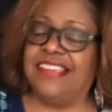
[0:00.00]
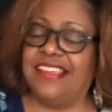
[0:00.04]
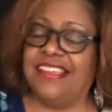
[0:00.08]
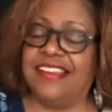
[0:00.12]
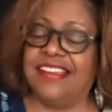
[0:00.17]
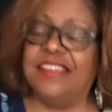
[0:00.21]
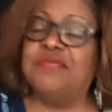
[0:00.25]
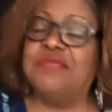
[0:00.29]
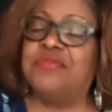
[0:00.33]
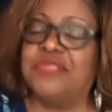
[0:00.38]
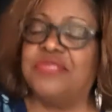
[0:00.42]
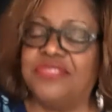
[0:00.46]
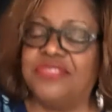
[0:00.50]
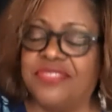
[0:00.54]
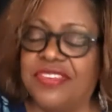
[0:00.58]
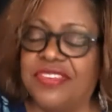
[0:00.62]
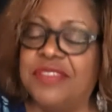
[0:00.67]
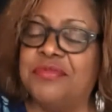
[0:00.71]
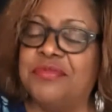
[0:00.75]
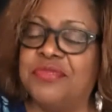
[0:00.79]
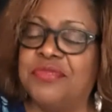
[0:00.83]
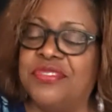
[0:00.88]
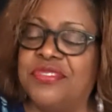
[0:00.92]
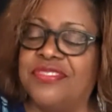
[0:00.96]
It was, it
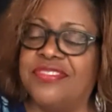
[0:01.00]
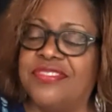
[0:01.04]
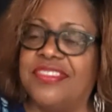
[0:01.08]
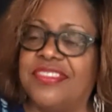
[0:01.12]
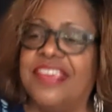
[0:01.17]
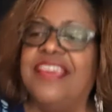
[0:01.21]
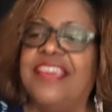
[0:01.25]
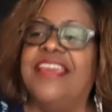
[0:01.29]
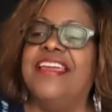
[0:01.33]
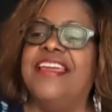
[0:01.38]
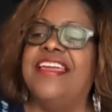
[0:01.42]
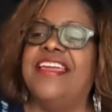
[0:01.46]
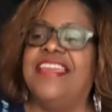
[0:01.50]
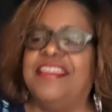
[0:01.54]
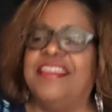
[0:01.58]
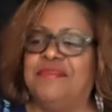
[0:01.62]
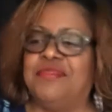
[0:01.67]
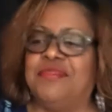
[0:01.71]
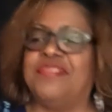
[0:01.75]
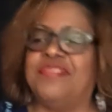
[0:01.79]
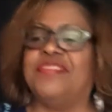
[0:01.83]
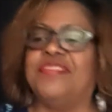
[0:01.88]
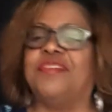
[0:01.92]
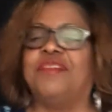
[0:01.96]
was, it
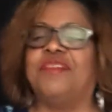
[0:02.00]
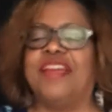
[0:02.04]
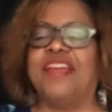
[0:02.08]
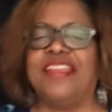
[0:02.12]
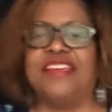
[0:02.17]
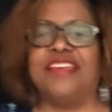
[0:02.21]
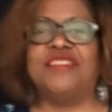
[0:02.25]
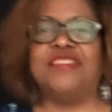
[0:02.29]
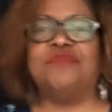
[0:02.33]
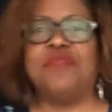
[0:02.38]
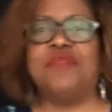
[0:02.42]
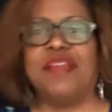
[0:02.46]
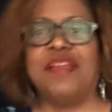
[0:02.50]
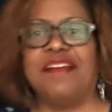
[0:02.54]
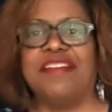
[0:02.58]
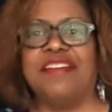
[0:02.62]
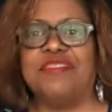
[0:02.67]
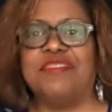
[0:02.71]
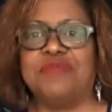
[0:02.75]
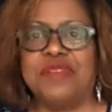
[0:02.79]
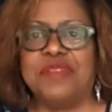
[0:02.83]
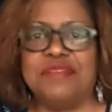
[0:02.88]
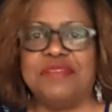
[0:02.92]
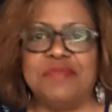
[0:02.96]
was a great
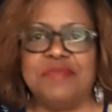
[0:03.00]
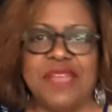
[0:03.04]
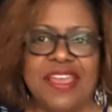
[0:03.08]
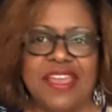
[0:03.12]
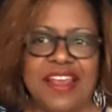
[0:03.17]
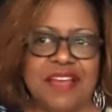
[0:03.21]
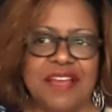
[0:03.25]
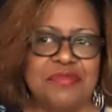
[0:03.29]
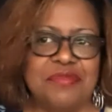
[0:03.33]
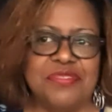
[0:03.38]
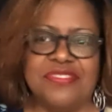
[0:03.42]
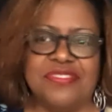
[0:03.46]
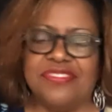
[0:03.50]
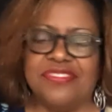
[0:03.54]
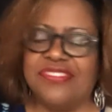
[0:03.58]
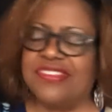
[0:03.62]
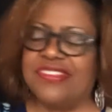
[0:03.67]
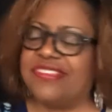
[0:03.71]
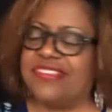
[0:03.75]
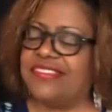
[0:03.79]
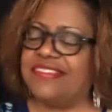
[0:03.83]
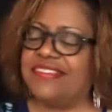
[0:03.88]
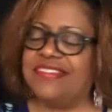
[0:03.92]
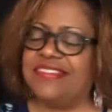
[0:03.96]
experience, but man, I was
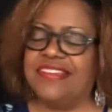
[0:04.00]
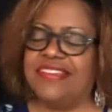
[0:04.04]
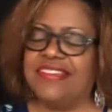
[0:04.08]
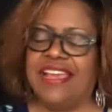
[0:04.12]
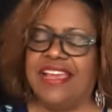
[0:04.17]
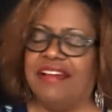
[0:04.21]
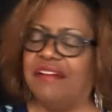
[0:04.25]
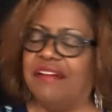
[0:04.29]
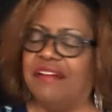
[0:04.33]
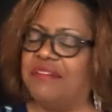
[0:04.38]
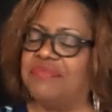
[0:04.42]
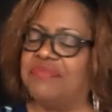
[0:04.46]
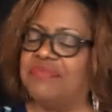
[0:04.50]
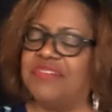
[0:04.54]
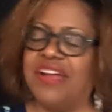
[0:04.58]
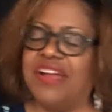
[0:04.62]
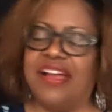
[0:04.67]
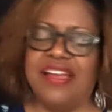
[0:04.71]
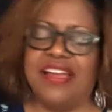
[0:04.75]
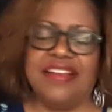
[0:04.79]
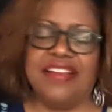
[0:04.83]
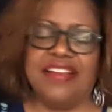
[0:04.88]
just terrified.